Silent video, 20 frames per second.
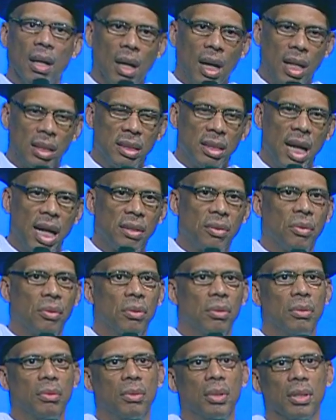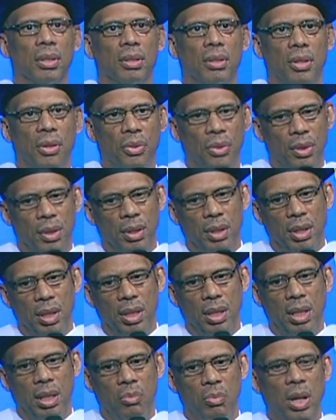I sat through
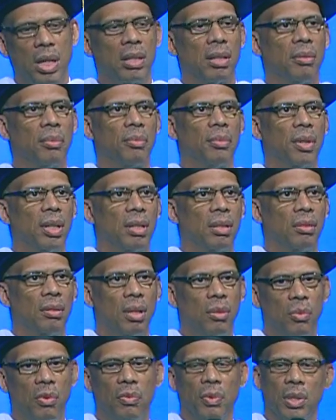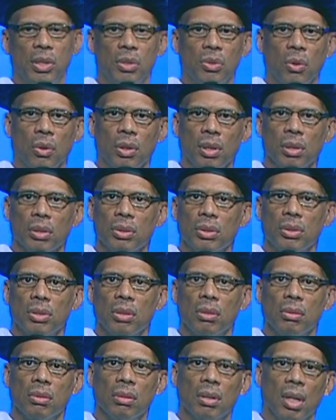he read them in reverse order.
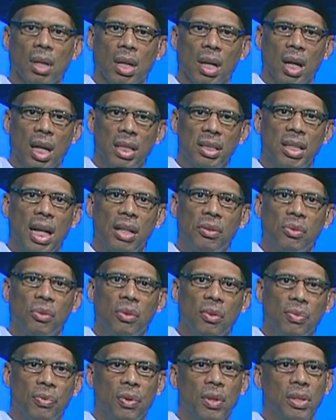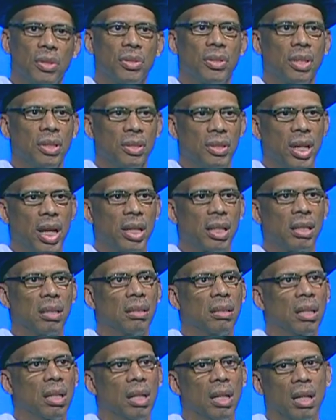So I sat through the first and
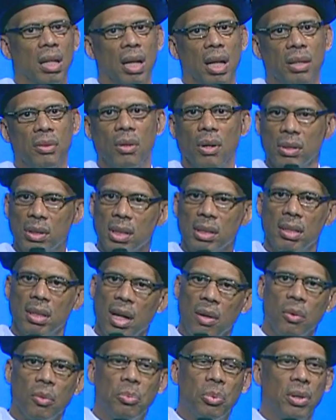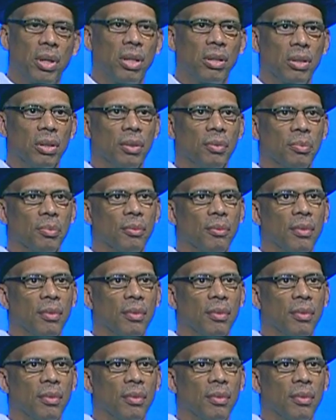second and thought that they were pretty good.